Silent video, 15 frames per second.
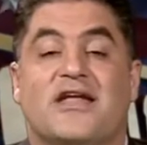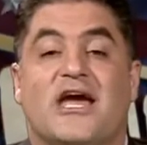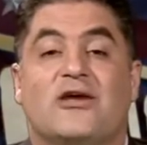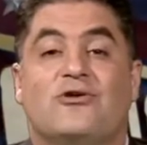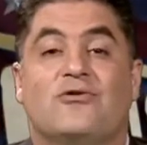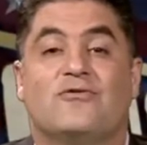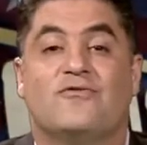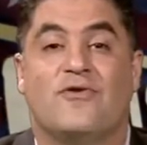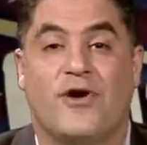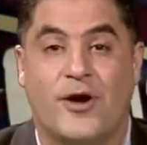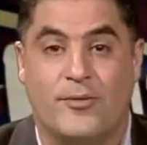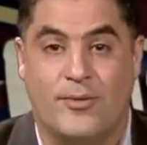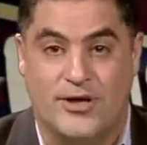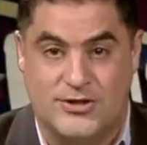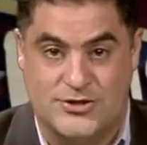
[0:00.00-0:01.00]
thank you
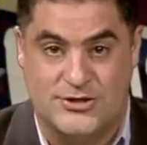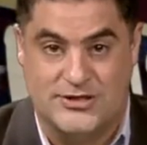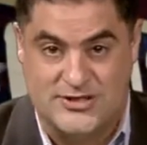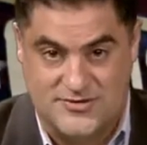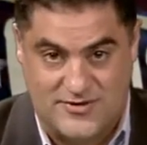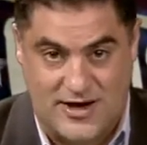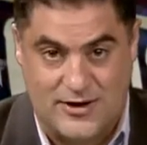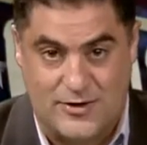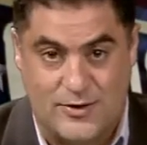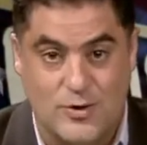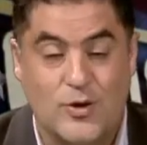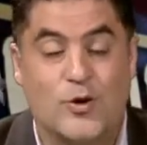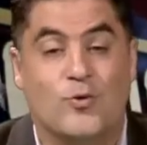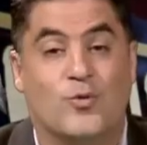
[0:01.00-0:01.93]
very much, Liz Fowler.